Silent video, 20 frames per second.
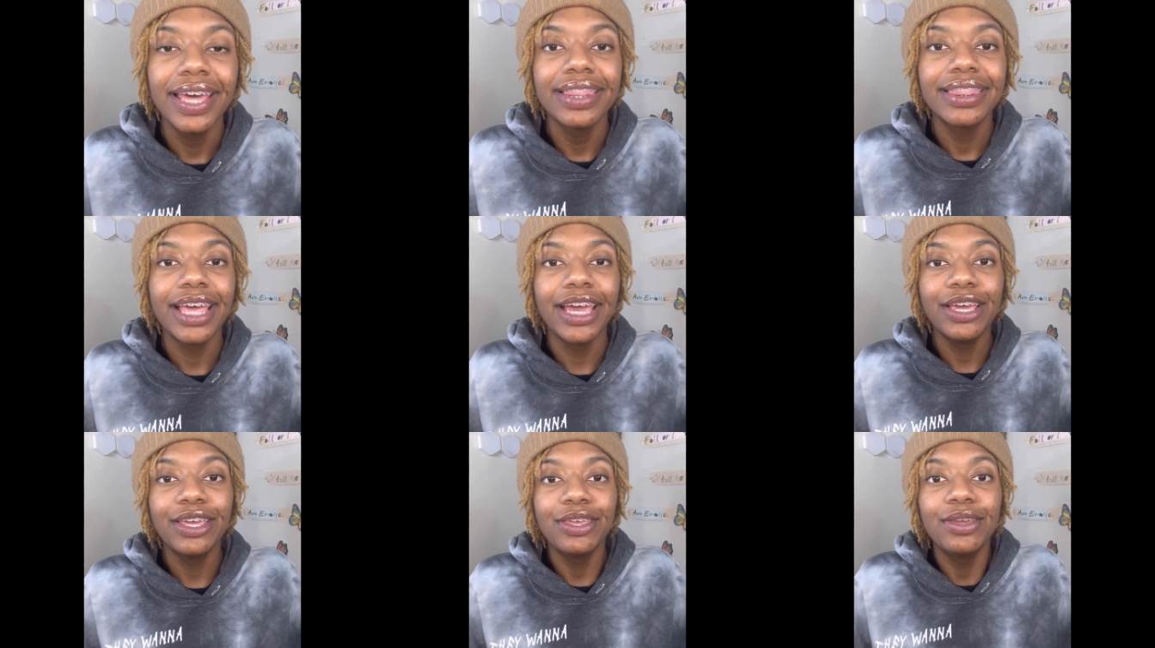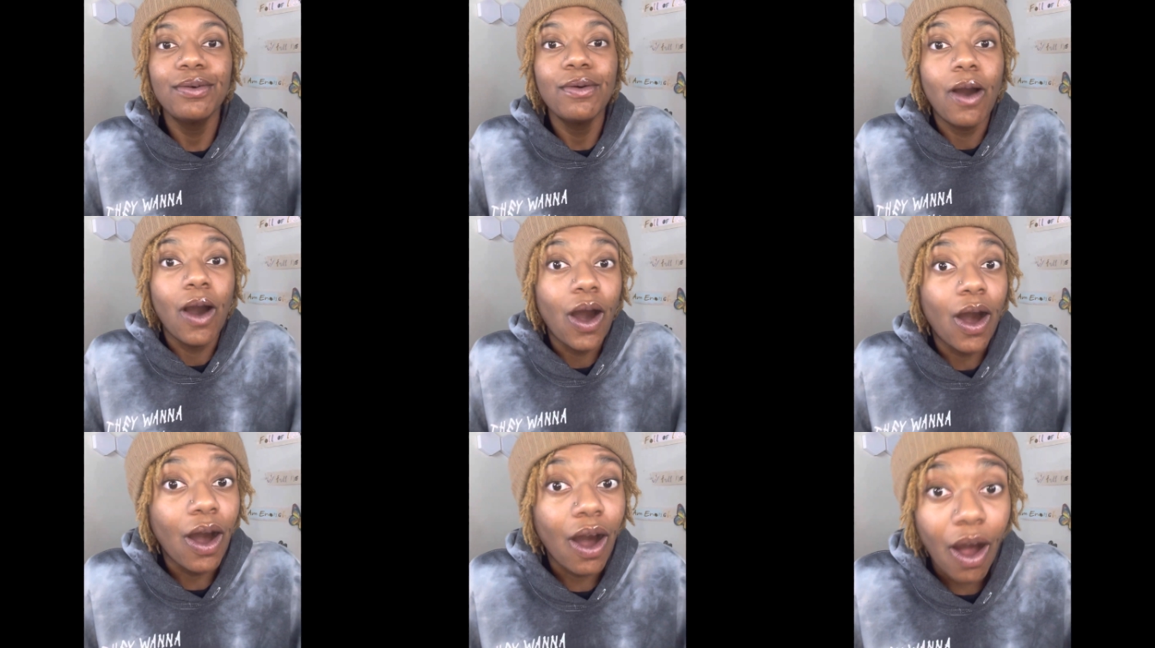Thank
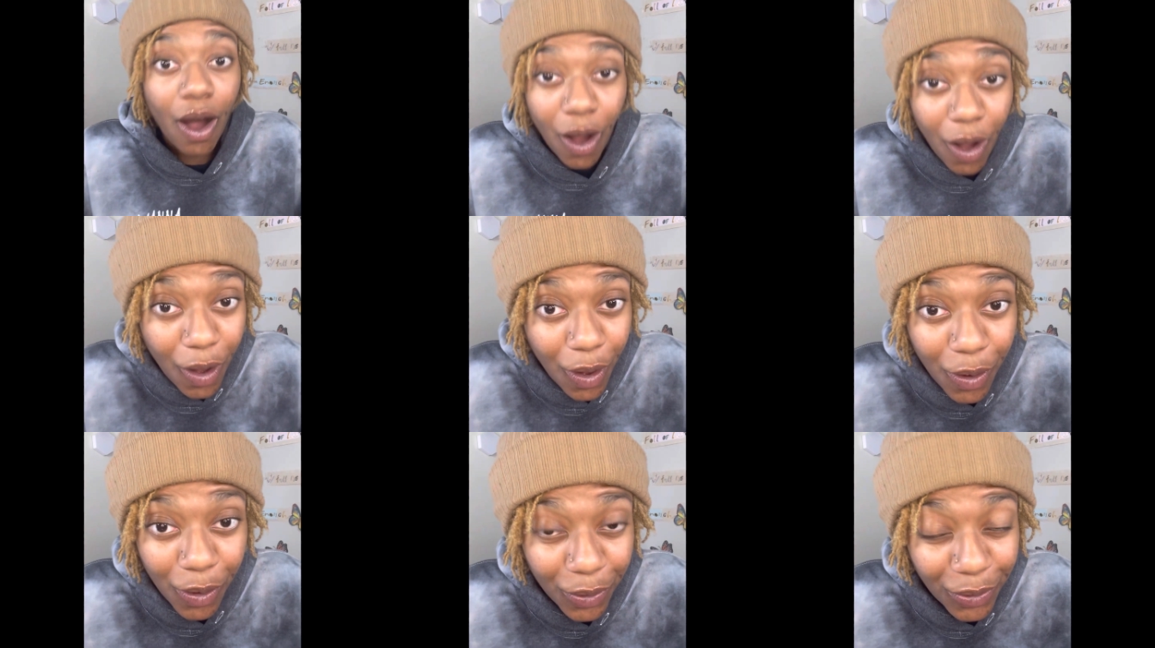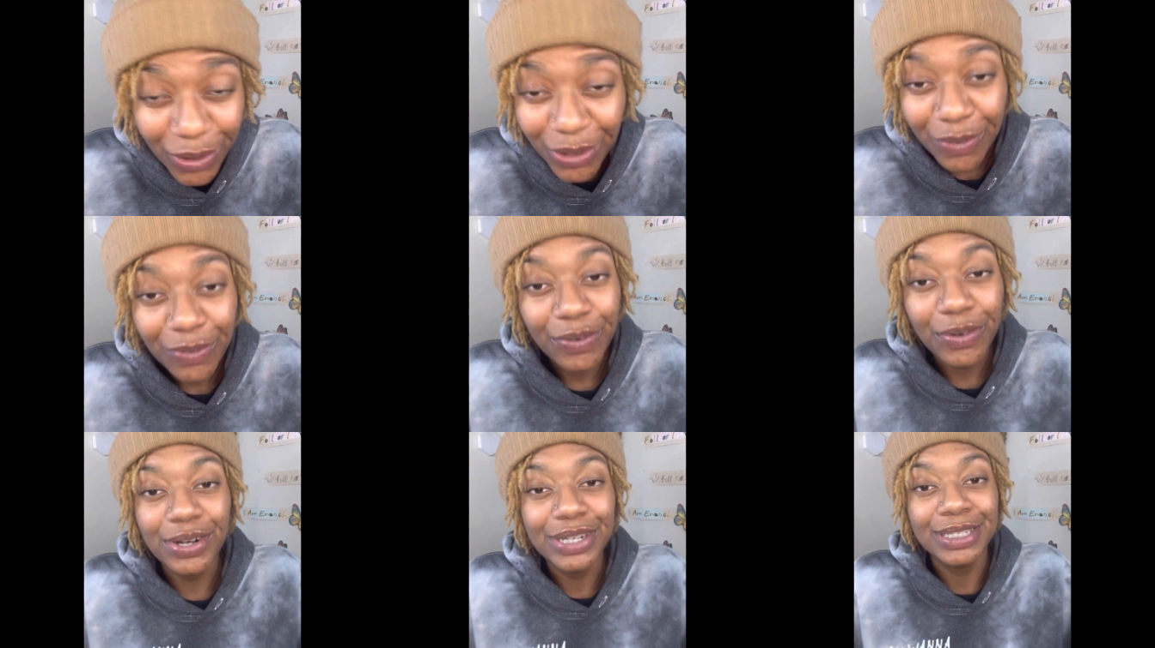you
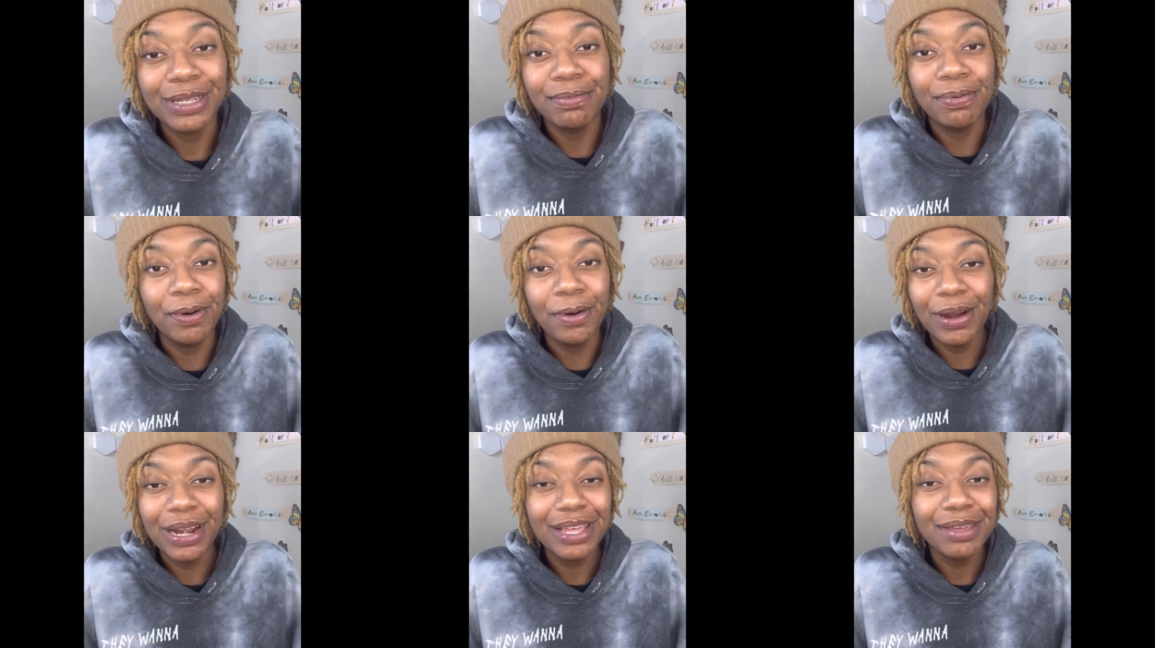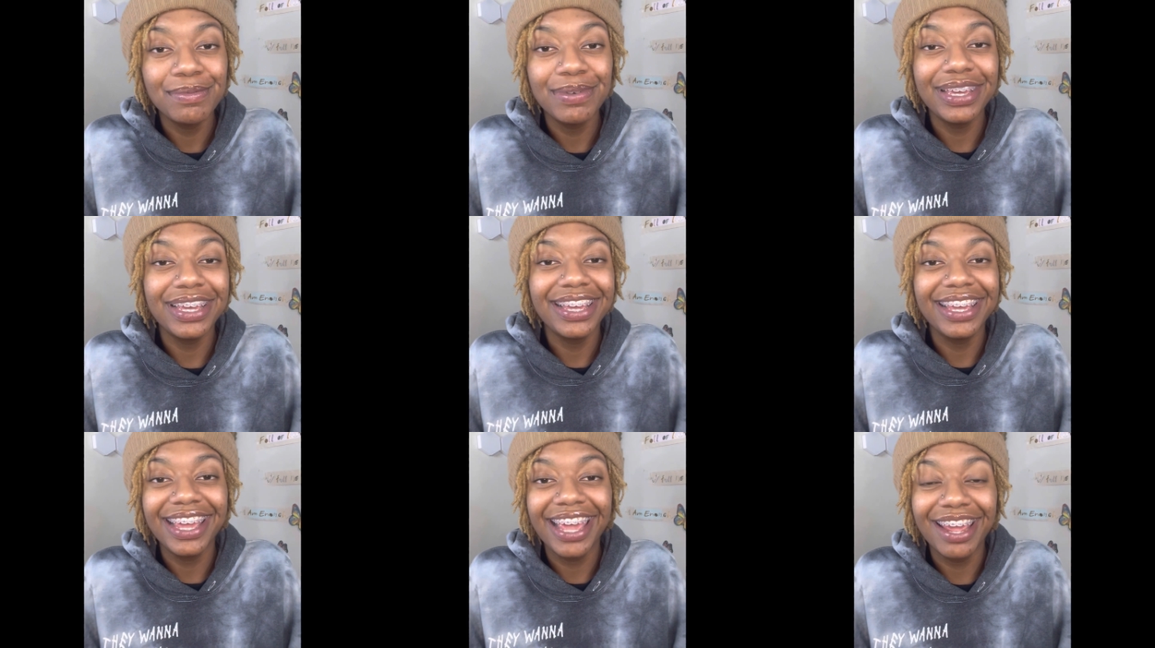all for supporting
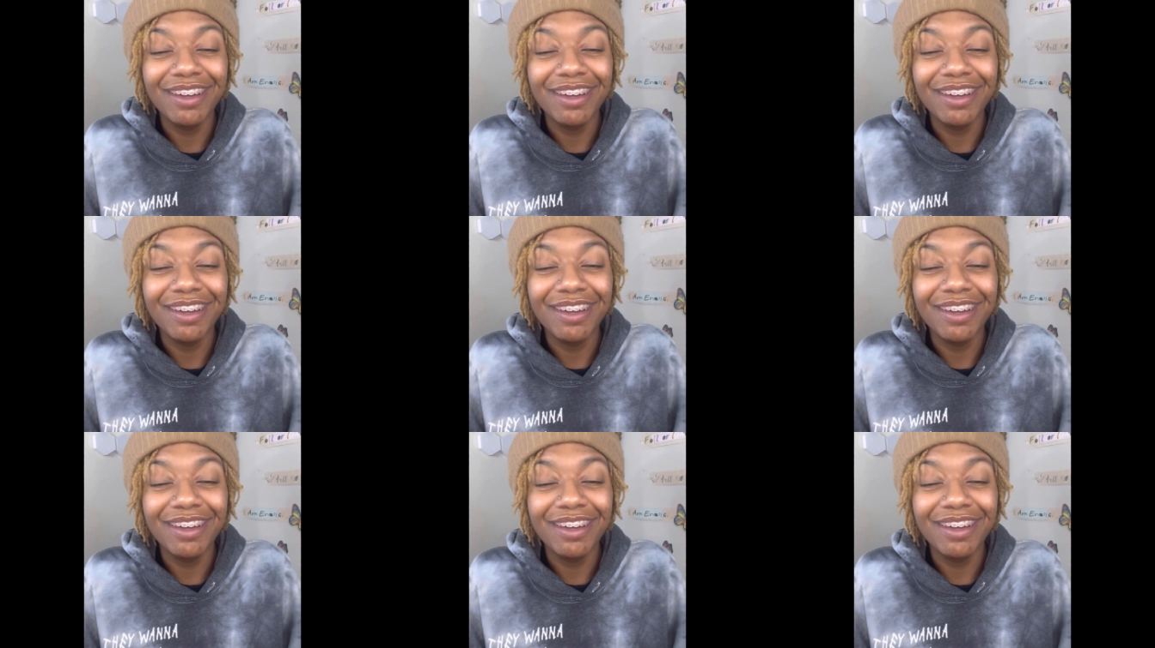me.